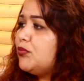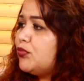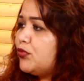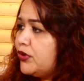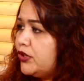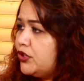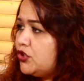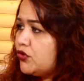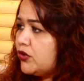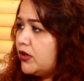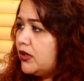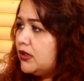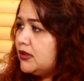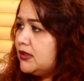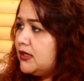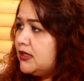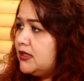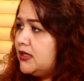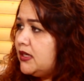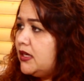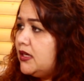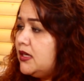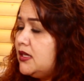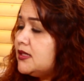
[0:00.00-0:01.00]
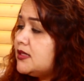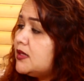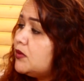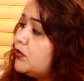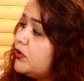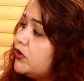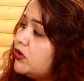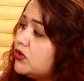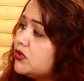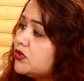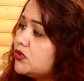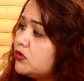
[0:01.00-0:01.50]
pretrial detainees, and
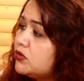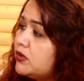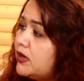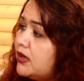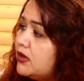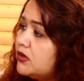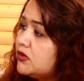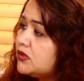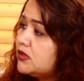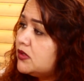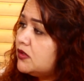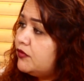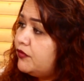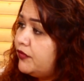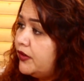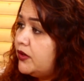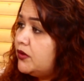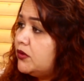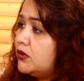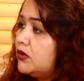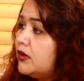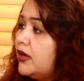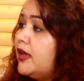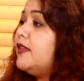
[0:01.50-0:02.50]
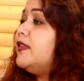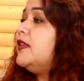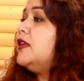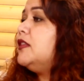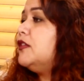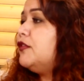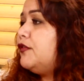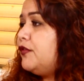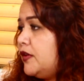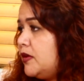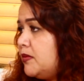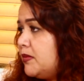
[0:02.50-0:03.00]
we also house the federal and then
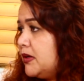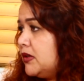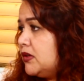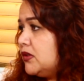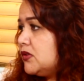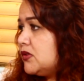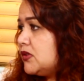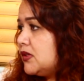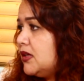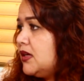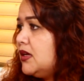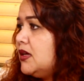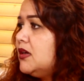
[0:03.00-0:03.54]
the mm-hmm. females.